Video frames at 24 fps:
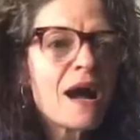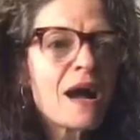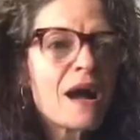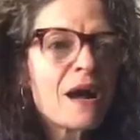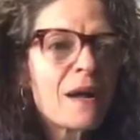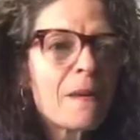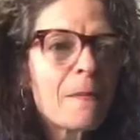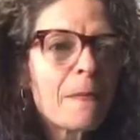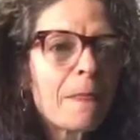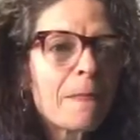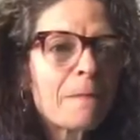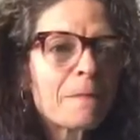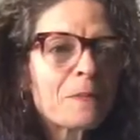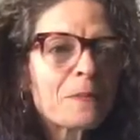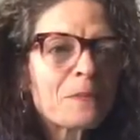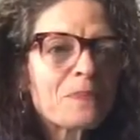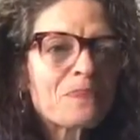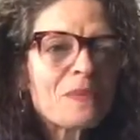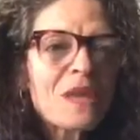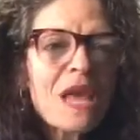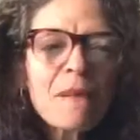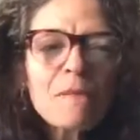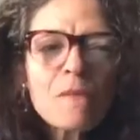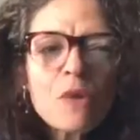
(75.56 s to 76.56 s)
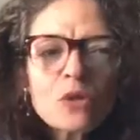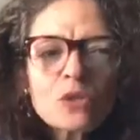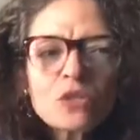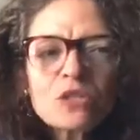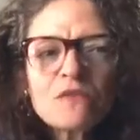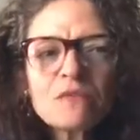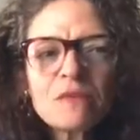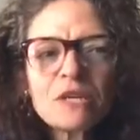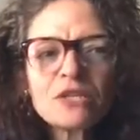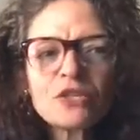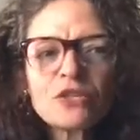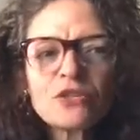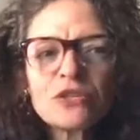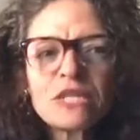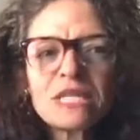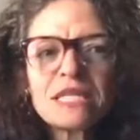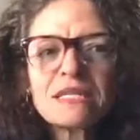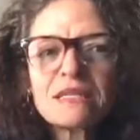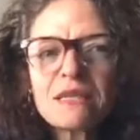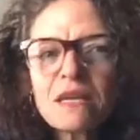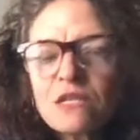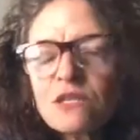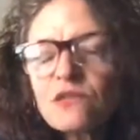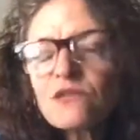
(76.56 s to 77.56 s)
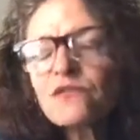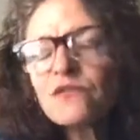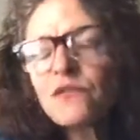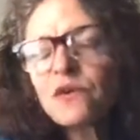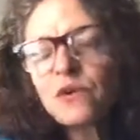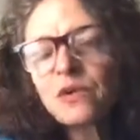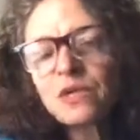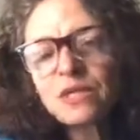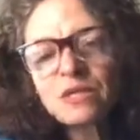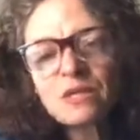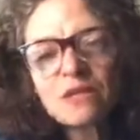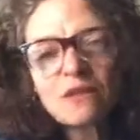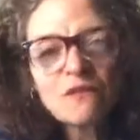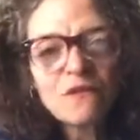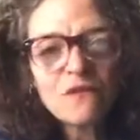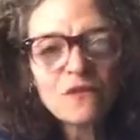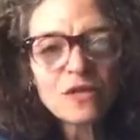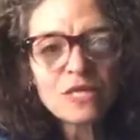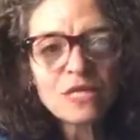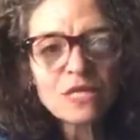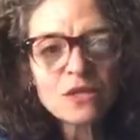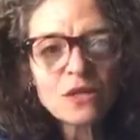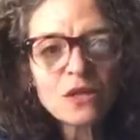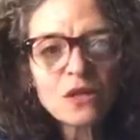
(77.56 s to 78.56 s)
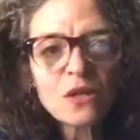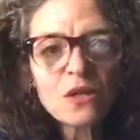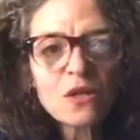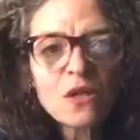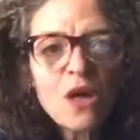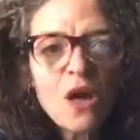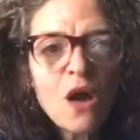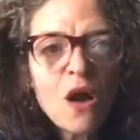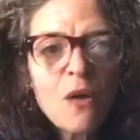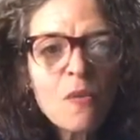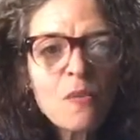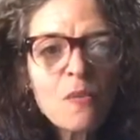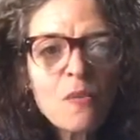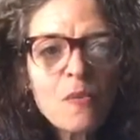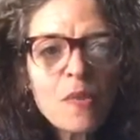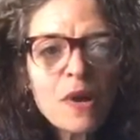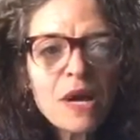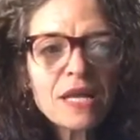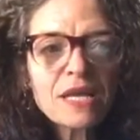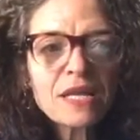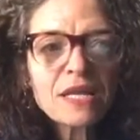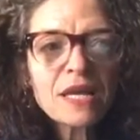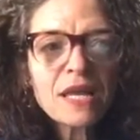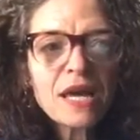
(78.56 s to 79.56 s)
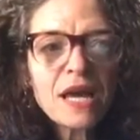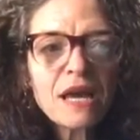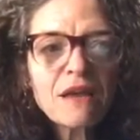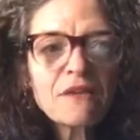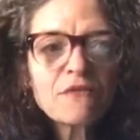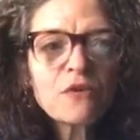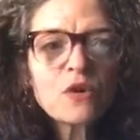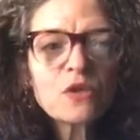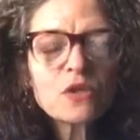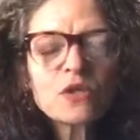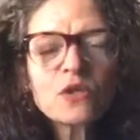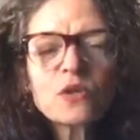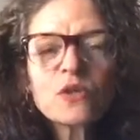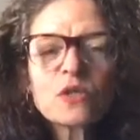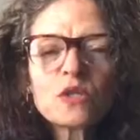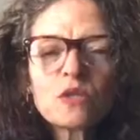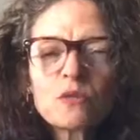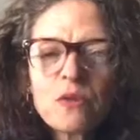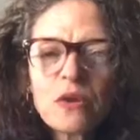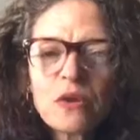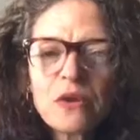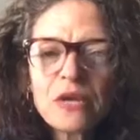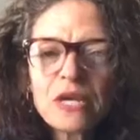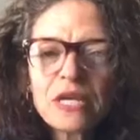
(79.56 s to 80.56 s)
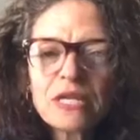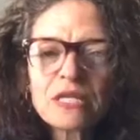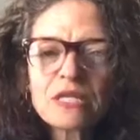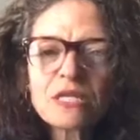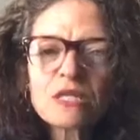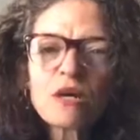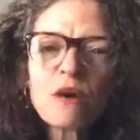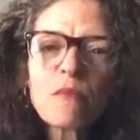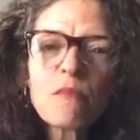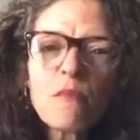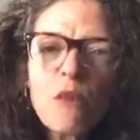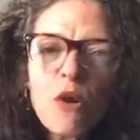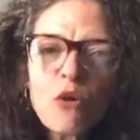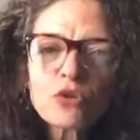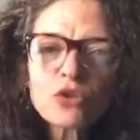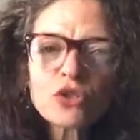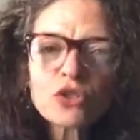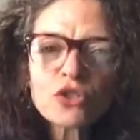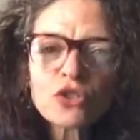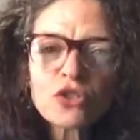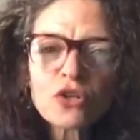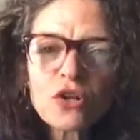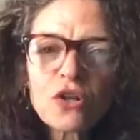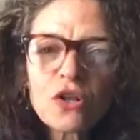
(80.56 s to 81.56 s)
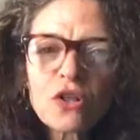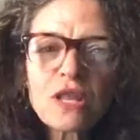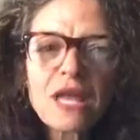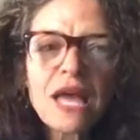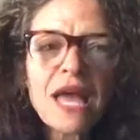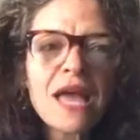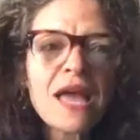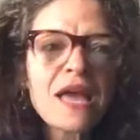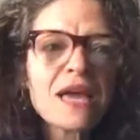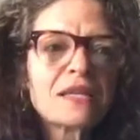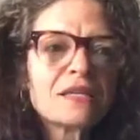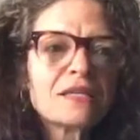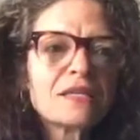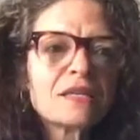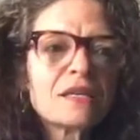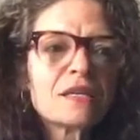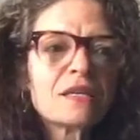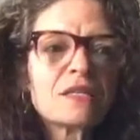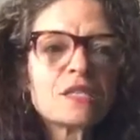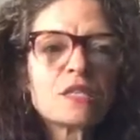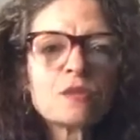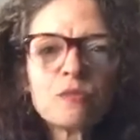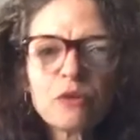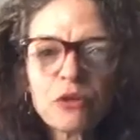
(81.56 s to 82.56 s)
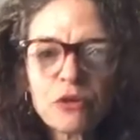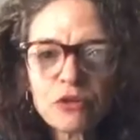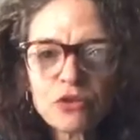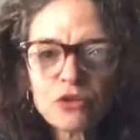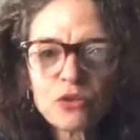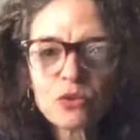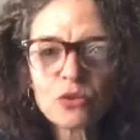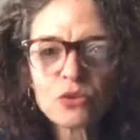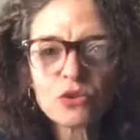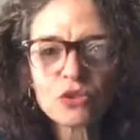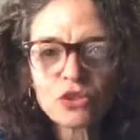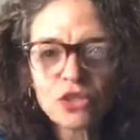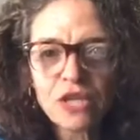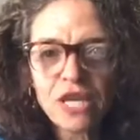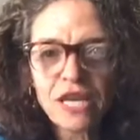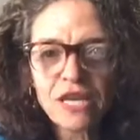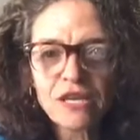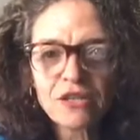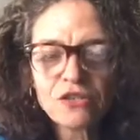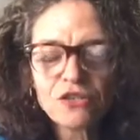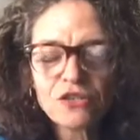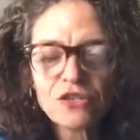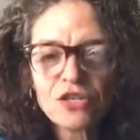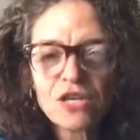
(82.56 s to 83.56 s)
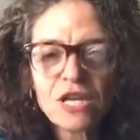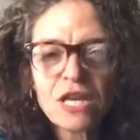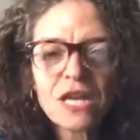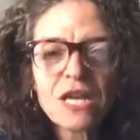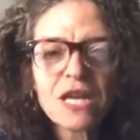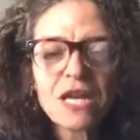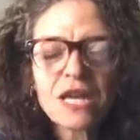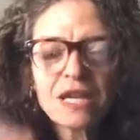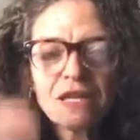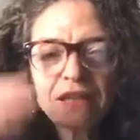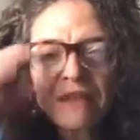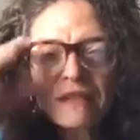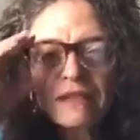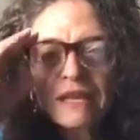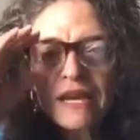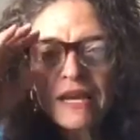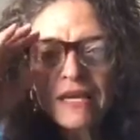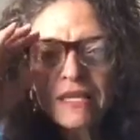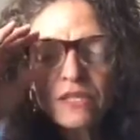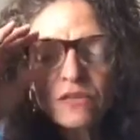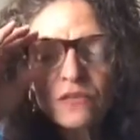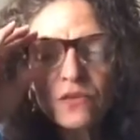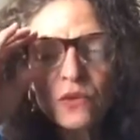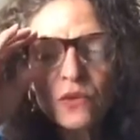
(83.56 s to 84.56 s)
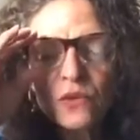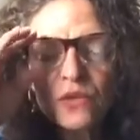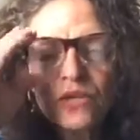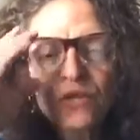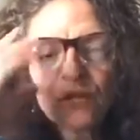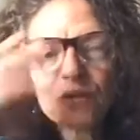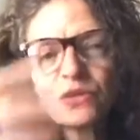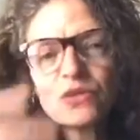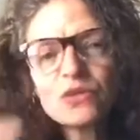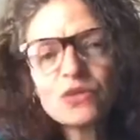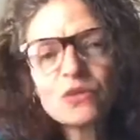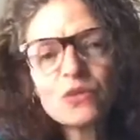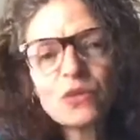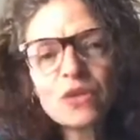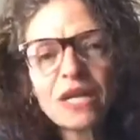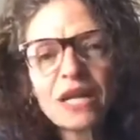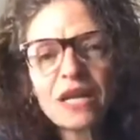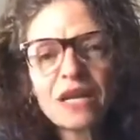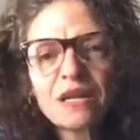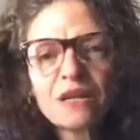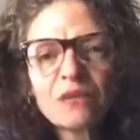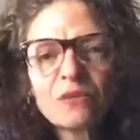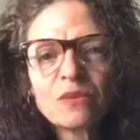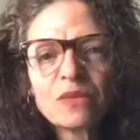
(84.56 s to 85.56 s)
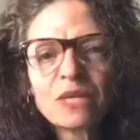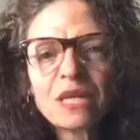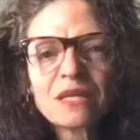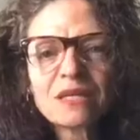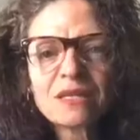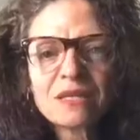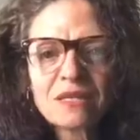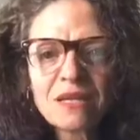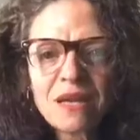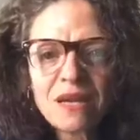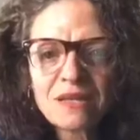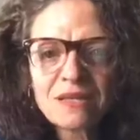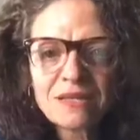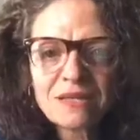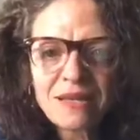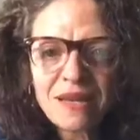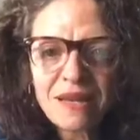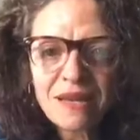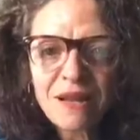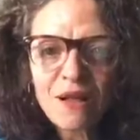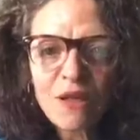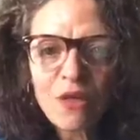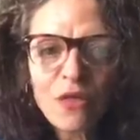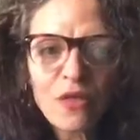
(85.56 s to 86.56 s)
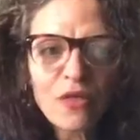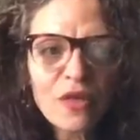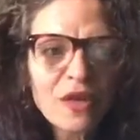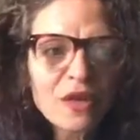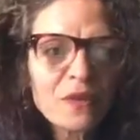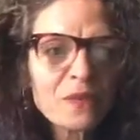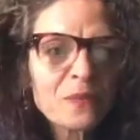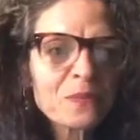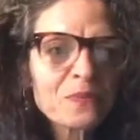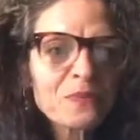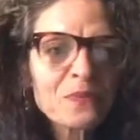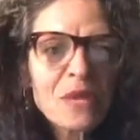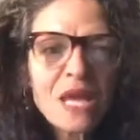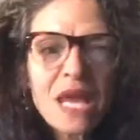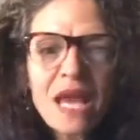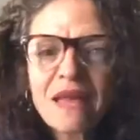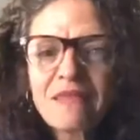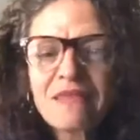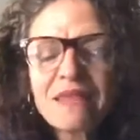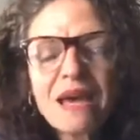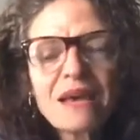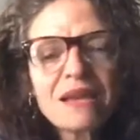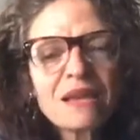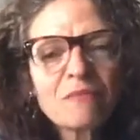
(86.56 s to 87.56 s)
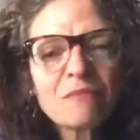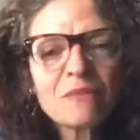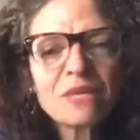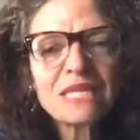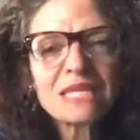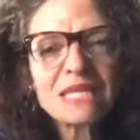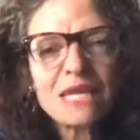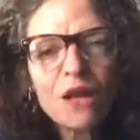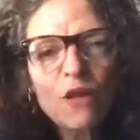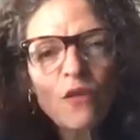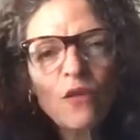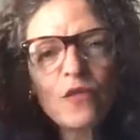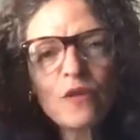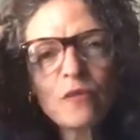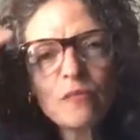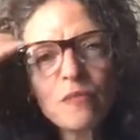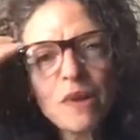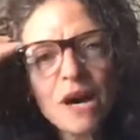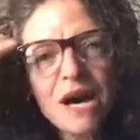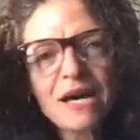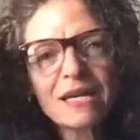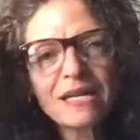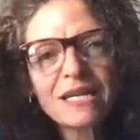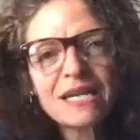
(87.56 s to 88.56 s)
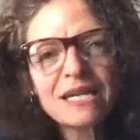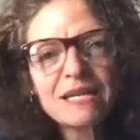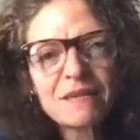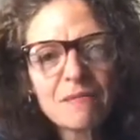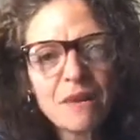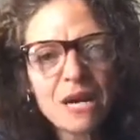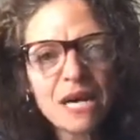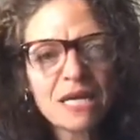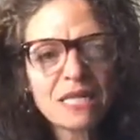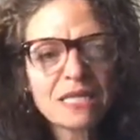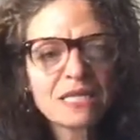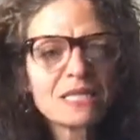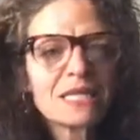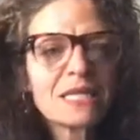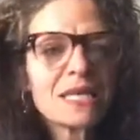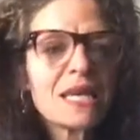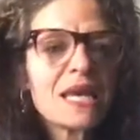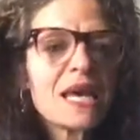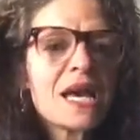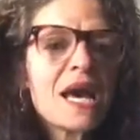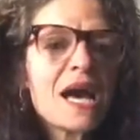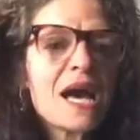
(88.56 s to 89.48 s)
And most of my journey does focus on the physical, but I've also experienced emotional and spiritual change in the last few years when I decided to get healthy. And that means healthy body and mind.